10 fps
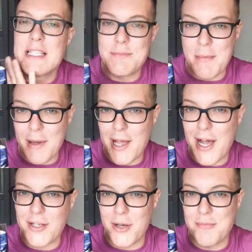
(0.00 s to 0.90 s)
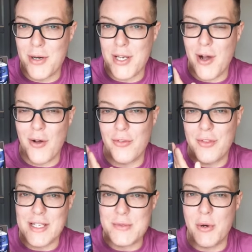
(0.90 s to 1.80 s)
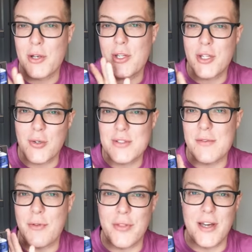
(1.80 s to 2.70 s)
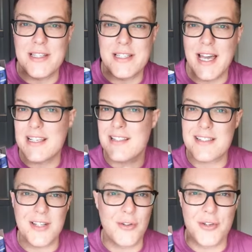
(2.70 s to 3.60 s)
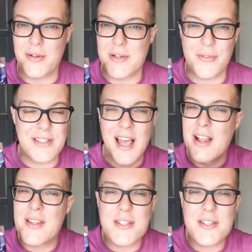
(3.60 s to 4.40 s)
Spent my hard-earned money on this one, used it for 30 days, still no difference.